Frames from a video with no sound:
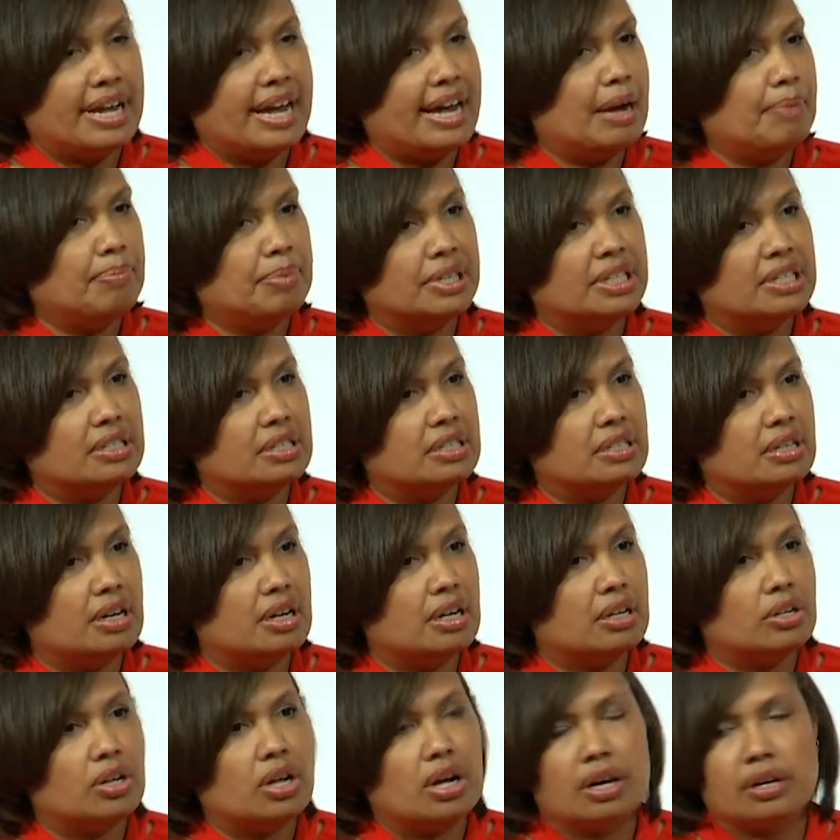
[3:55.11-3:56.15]
happened
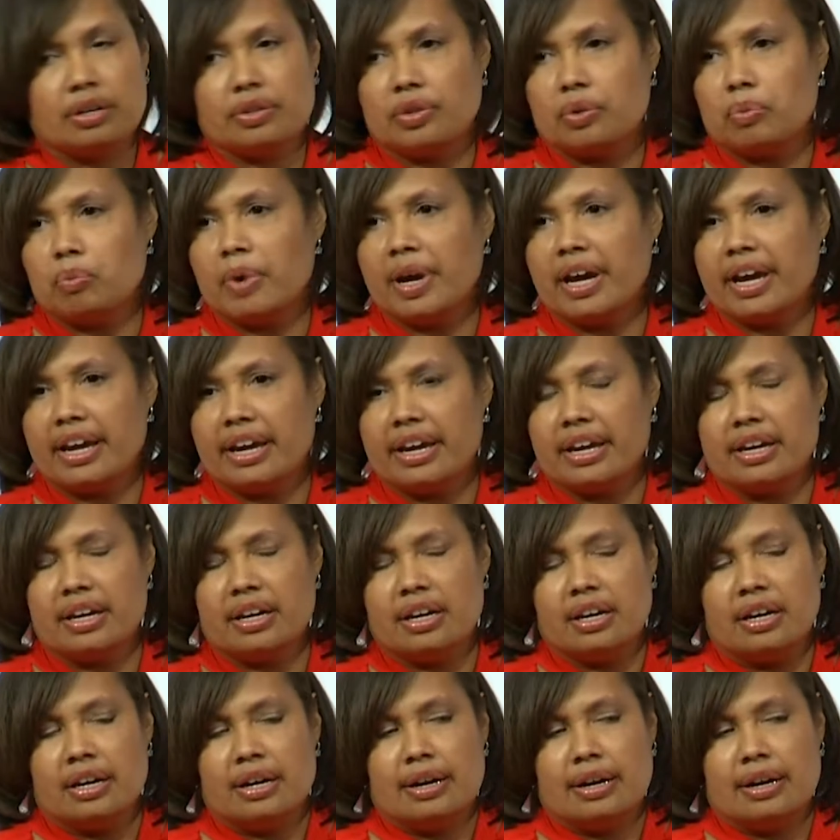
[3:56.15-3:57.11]
along the way.